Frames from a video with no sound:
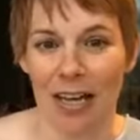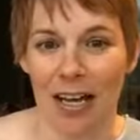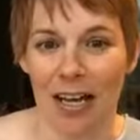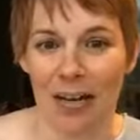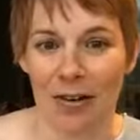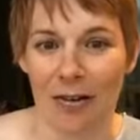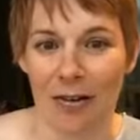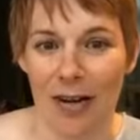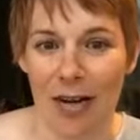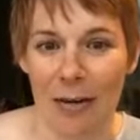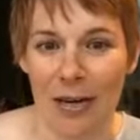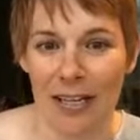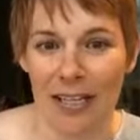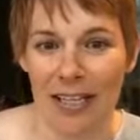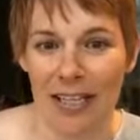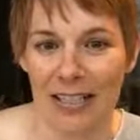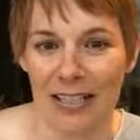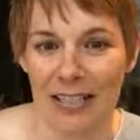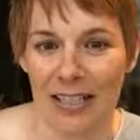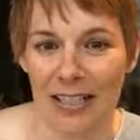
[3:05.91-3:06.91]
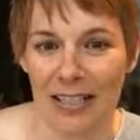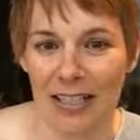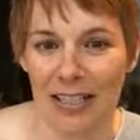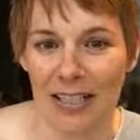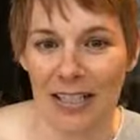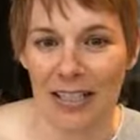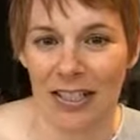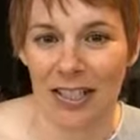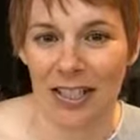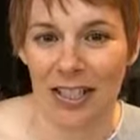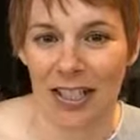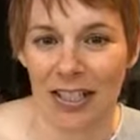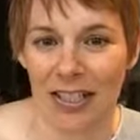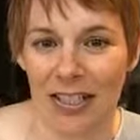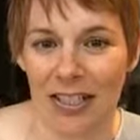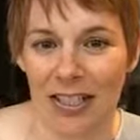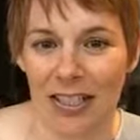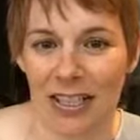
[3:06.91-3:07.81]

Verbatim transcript: Oh, about 18 inches.